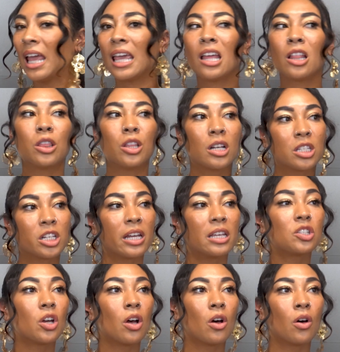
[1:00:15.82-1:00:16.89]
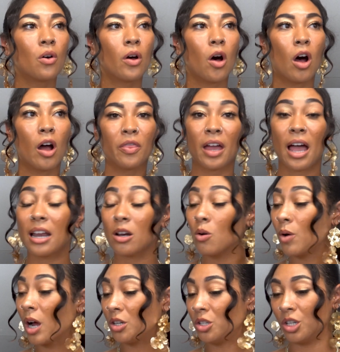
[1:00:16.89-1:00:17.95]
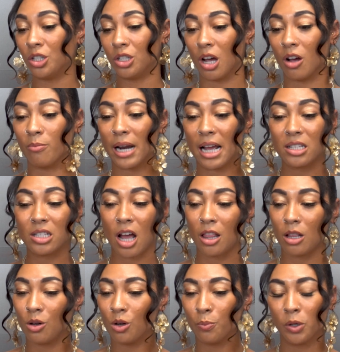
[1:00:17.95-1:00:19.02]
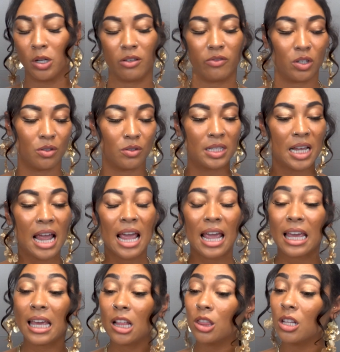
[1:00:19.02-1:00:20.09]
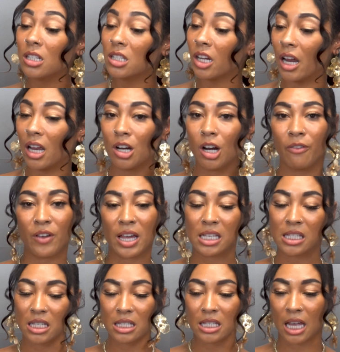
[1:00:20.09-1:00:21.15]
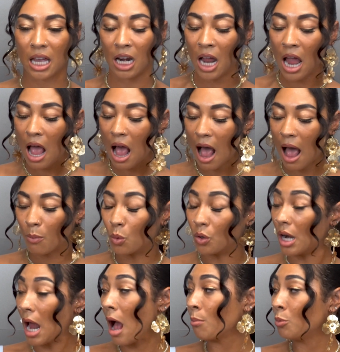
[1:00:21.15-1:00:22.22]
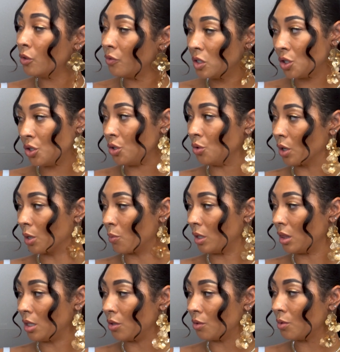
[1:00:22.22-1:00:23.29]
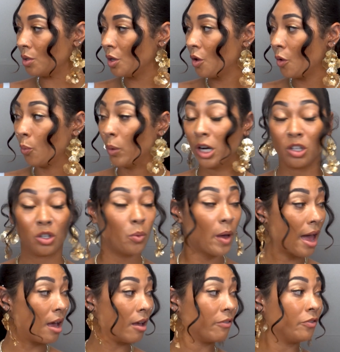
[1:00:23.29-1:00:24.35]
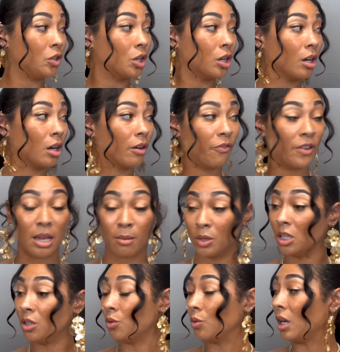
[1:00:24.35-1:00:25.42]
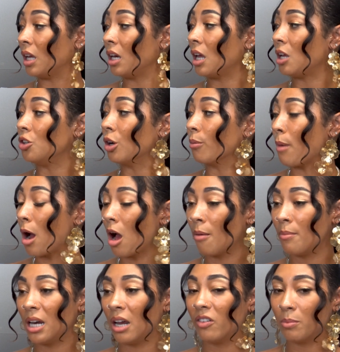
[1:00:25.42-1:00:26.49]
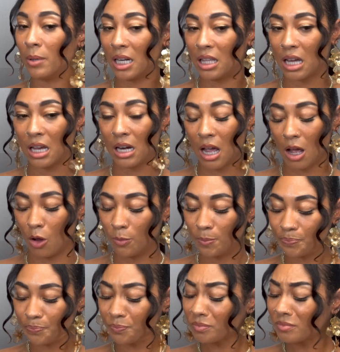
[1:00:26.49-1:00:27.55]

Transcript: He looked, I don't watch their show, but I saw the little previews. He looked her in her face and said, I will not move to New York with you, where you have your family unit and your mom and everybody that can help.